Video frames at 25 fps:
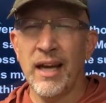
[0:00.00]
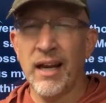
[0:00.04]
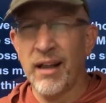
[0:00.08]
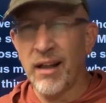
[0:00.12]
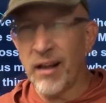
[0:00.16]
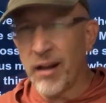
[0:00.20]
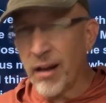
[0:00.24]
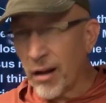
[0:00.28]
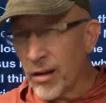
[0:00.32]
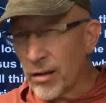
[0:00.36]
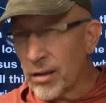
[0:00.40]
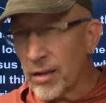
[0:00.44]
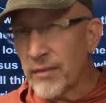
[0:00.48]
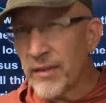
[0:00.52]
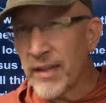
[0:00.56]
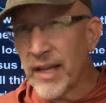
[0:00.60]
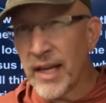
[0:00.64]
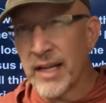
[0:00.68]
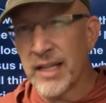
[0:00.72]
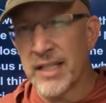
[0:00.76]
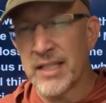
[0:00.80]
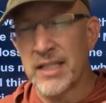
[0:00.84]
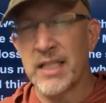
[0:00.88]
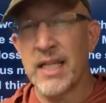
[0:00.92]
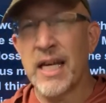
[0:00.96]
All of
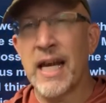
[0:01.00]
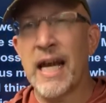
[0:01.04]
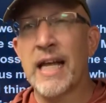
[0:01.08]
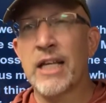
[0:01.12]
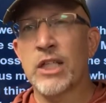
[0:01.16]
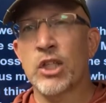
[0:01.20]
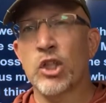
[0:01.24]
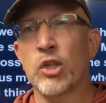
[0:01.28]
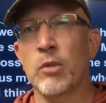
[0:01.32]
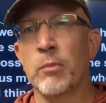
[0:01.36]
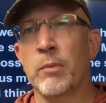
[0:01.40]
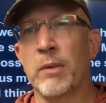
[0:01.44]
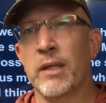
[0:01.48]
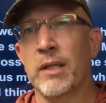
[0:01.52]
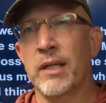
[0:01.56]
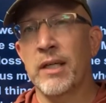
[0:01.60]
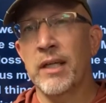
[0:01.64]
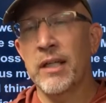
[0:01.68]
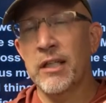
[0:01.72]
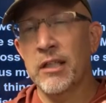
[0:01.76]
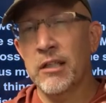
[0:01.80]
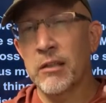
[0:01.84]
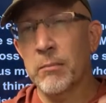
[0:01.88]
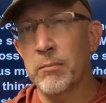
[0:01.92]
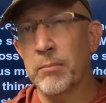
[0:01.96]
that is excrement
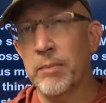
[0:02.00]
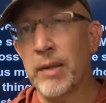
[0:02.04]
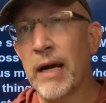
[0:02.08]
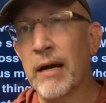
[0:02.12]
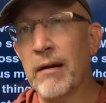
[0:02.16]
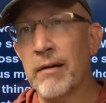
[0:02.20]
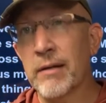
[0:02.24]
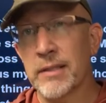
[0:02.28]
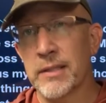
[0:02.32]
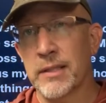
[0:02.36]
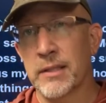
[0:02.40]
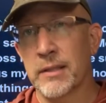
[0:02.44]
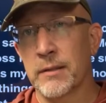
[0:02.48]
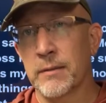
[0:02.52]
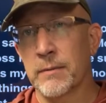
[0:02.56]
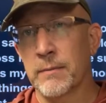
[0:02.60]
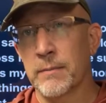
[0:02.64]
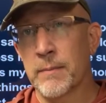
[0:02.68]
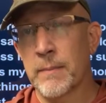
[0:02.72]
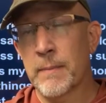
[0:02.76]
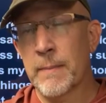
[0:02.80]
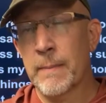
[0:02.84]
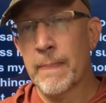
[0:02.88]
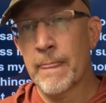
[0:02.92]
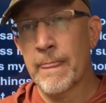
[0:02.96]
in comparison
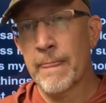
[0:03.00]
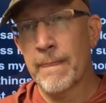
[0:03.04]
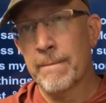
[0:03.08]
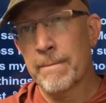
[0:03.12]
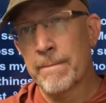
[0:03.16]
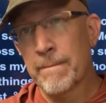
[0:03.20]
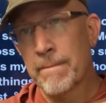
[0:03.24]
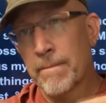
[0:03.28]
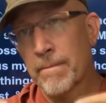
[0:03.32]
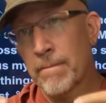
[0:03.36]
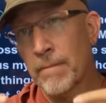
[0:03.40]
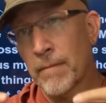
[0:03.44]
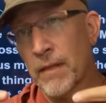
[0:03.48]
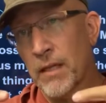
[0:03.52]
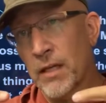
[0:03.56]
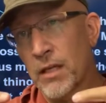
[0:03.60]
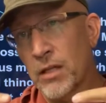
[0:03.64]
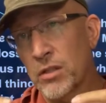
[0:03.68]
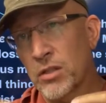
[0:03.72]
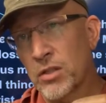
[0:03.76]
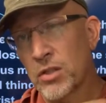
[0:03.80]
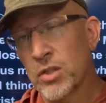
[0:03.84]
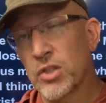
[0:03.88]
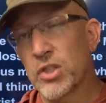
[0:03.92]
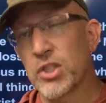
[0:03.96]

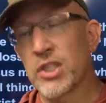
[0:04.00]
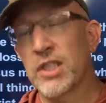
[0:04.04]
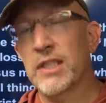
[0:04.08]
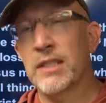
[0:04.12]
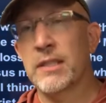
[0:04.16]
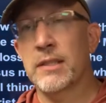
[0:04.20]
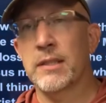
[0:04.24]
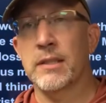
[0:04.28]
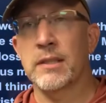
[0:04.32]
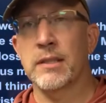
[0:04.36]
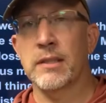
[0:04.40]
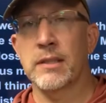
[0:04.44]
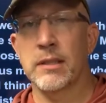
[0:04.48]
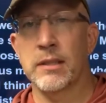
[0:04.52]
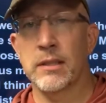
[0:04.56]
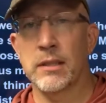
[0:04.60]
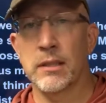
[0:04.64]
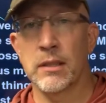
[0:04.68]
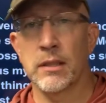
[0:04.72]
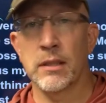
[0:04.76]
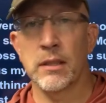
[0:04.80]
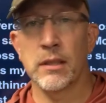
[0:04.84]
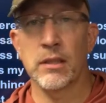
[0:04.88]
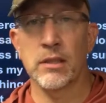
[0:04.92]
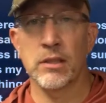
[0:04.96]
to Jesus,
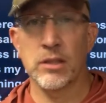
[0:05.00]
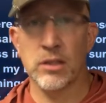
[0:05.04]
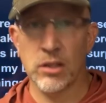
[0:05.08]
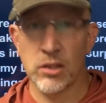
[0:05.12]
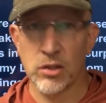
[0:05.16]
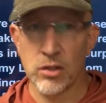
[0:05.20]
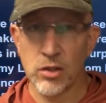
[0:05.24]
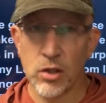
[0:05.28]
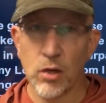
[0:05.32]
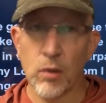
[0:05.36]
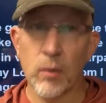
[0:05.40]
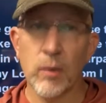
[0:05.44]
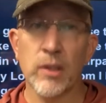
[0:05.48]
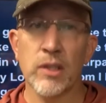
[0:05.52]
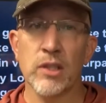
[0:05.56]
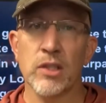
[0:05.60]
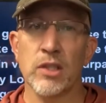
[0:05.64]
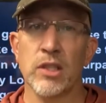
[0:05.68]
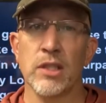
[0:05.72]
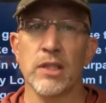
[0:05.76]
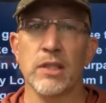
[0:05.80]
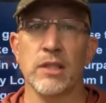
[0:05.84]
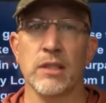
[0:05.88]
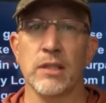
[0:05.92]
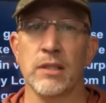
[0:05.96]
to knowing
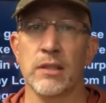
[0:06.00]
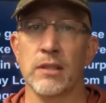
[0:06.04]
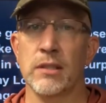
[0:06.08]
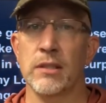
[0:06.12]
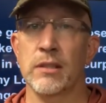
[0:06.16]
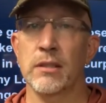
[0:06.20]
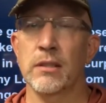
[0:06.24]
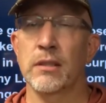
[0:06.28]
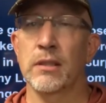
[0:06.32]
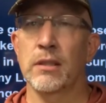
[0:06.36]
Jesus.